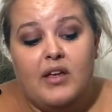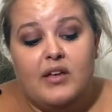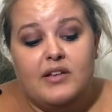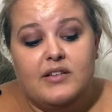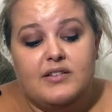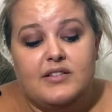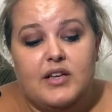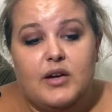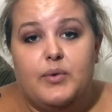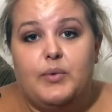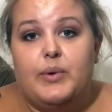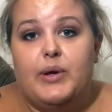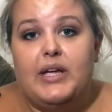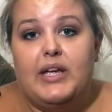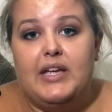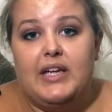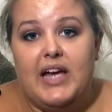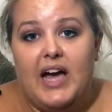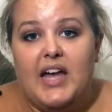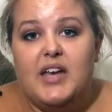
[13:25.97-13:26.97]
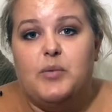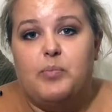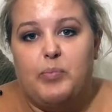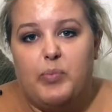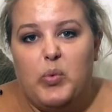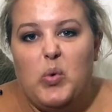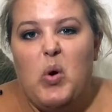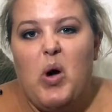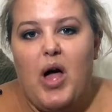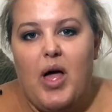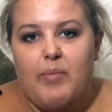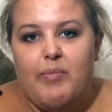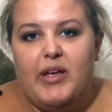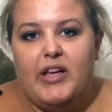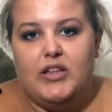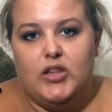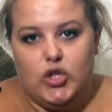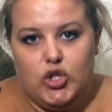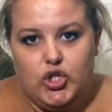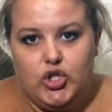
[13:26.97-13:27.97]
So we had quite a
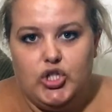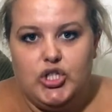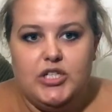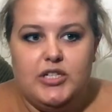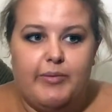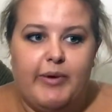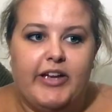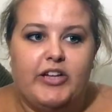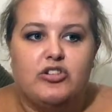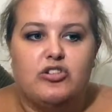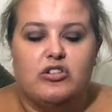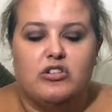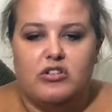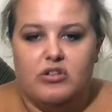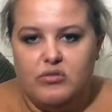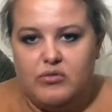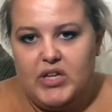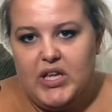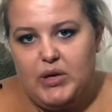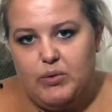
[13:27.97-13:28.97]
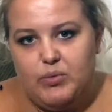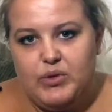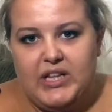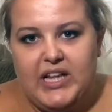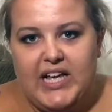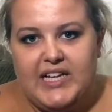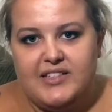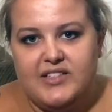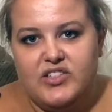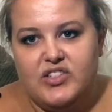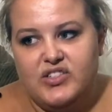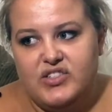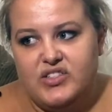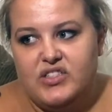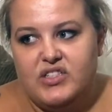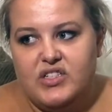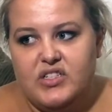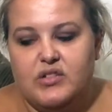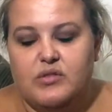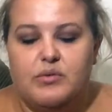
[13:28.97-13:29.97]
big lunch to make sure that it would last us
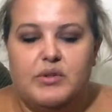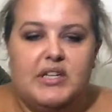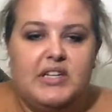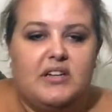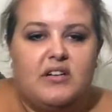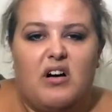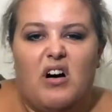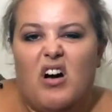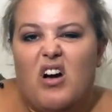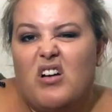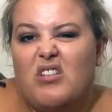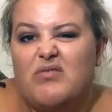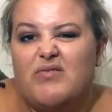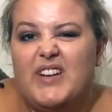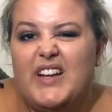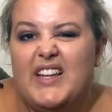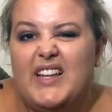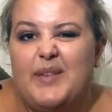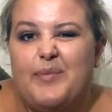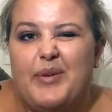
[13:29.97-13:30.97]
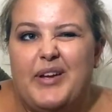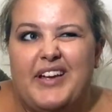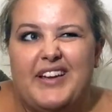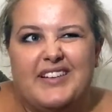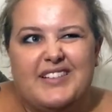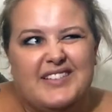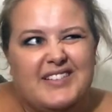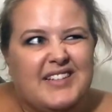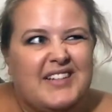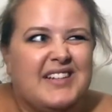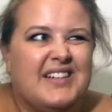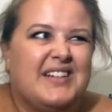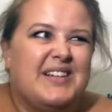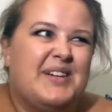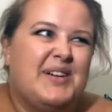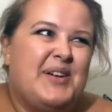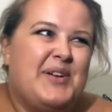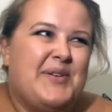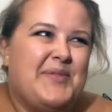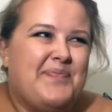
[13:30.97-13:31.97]
until we got home, really, because
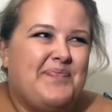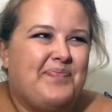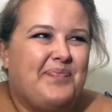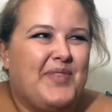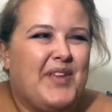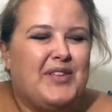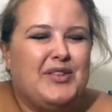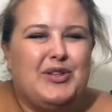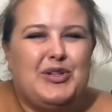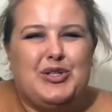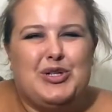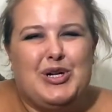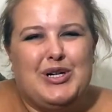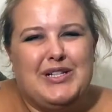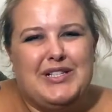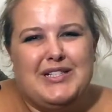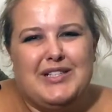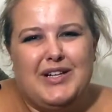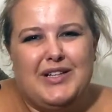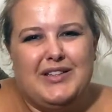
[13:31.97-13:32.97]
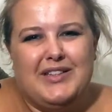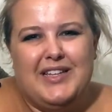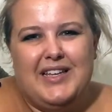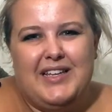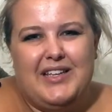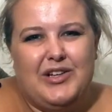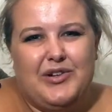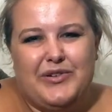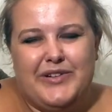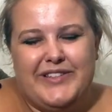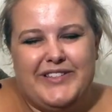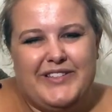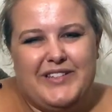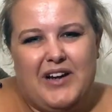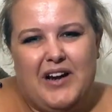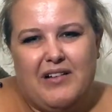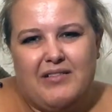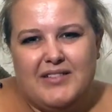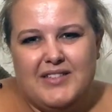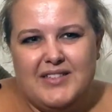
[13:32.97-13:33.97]
the choice on the
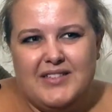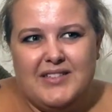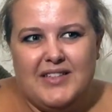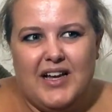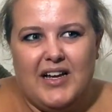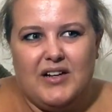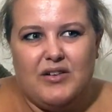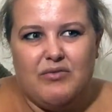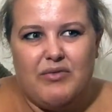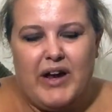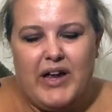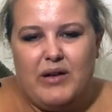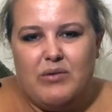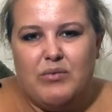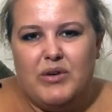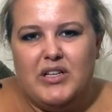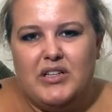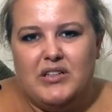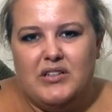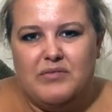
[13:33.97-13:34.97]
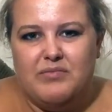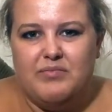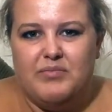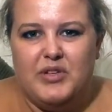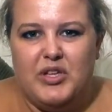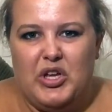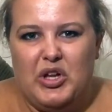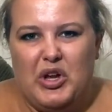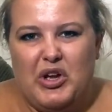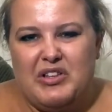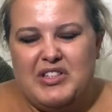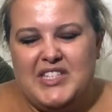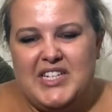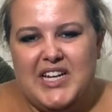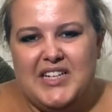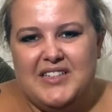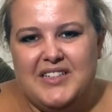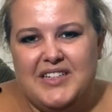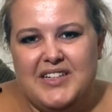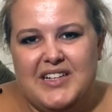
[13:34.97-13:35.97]
Eurostar isn't that great when you go
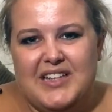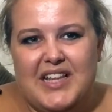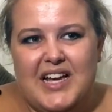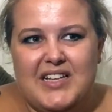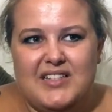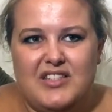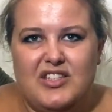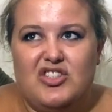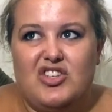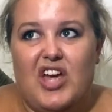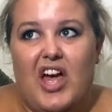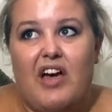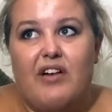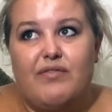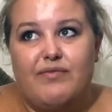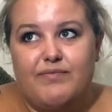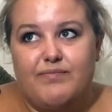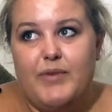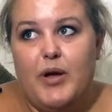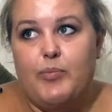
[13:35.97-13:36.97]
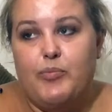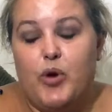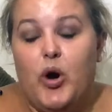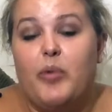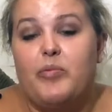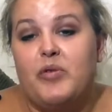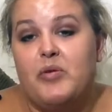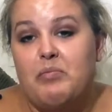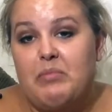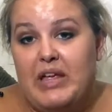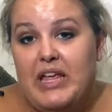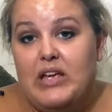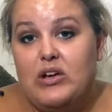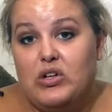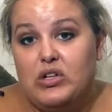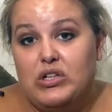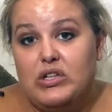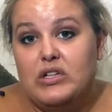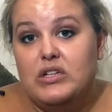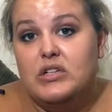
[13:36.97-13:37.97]
standard class. You get a proper
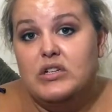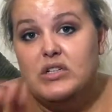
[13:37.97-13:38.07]
meal